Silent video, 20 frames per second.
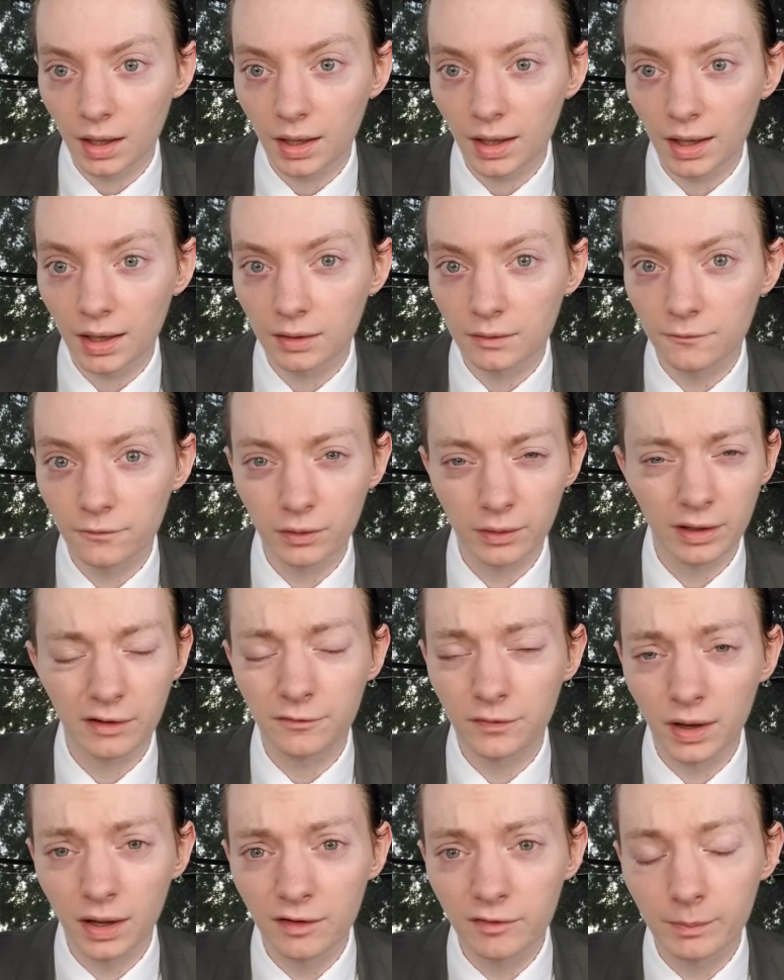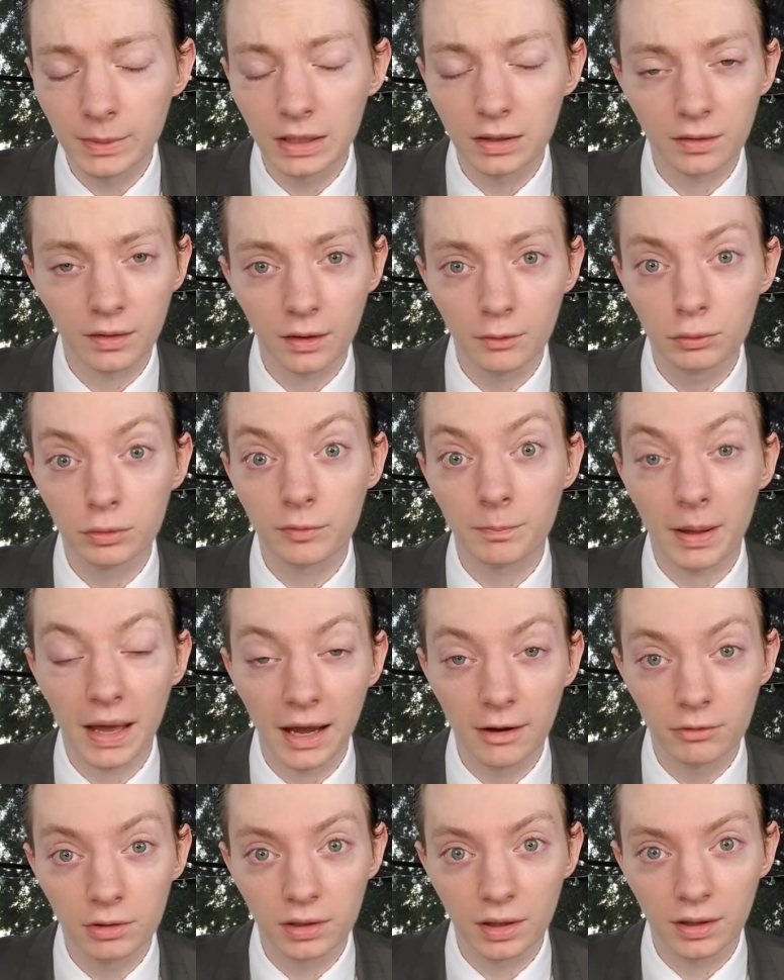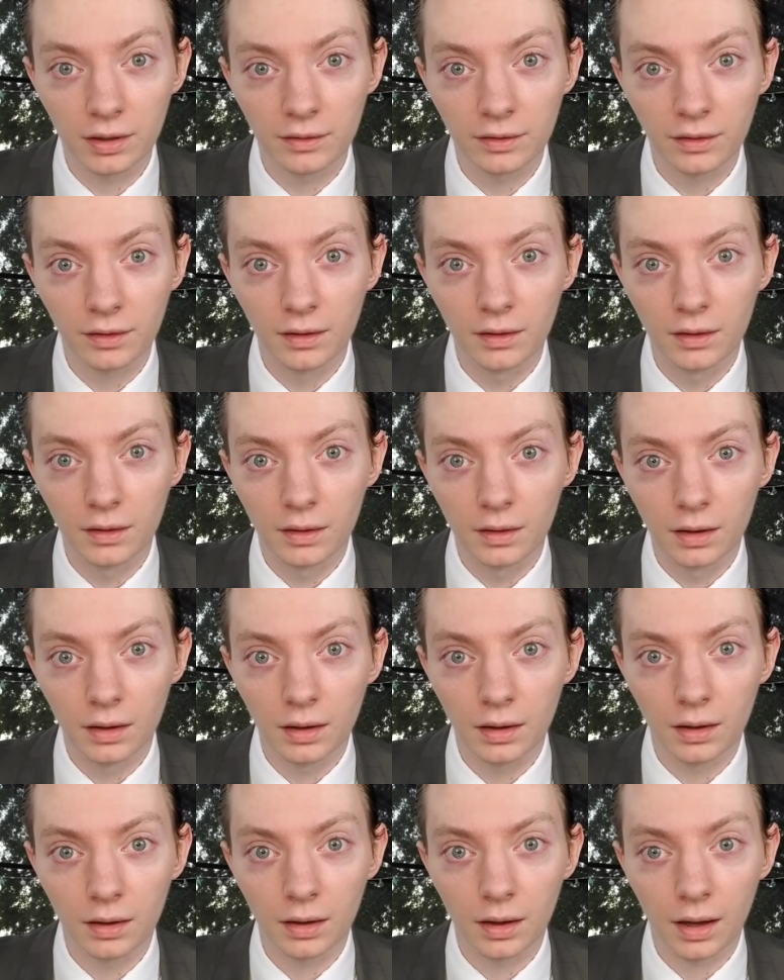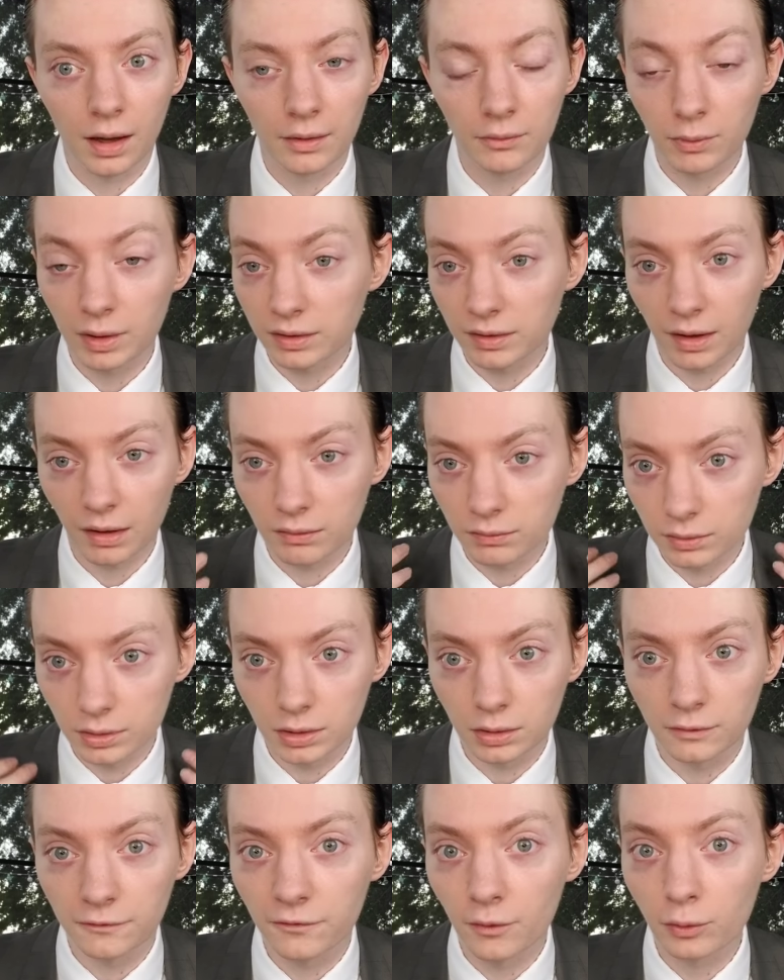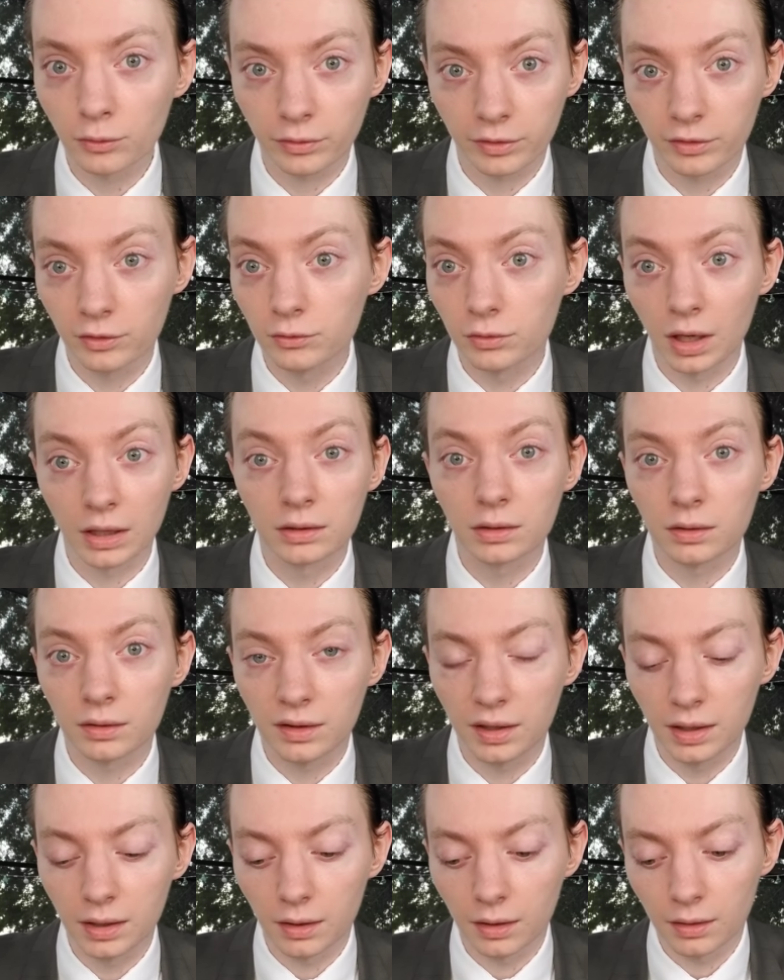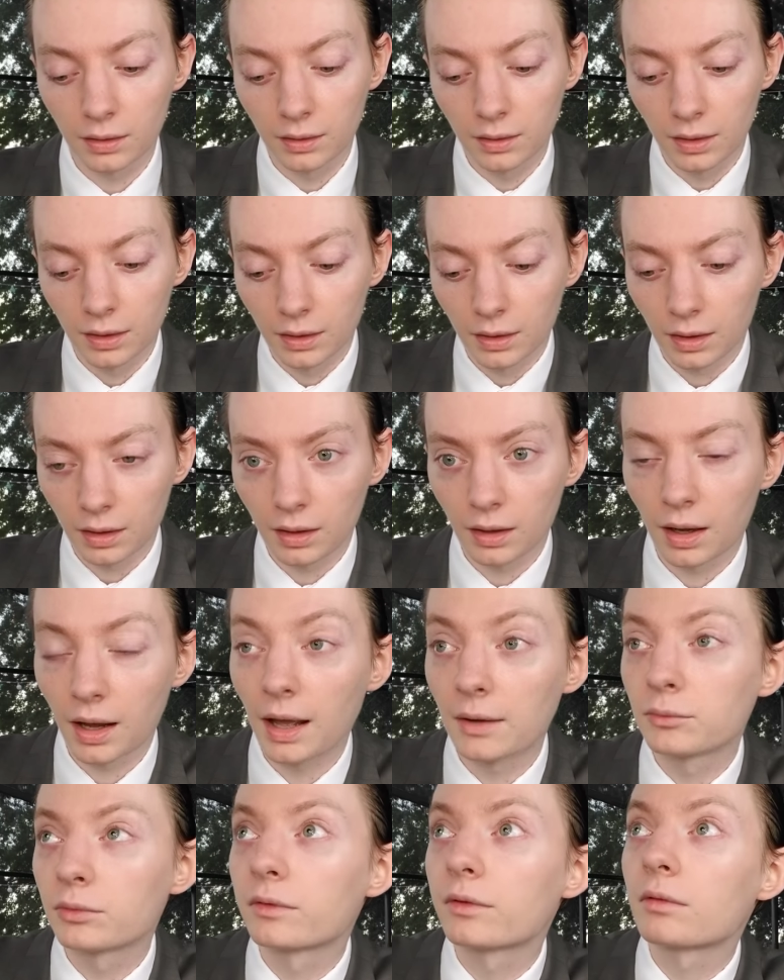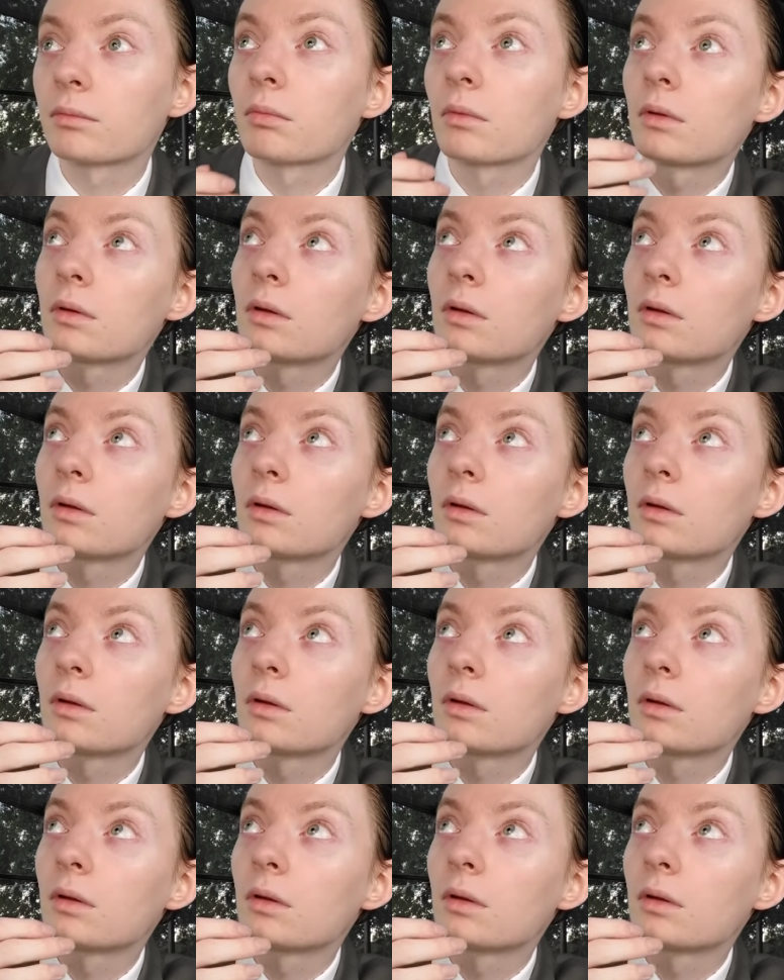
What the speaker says: And for like 5 minutes, it was paradise. I went out, full suit. I didn't care. I was,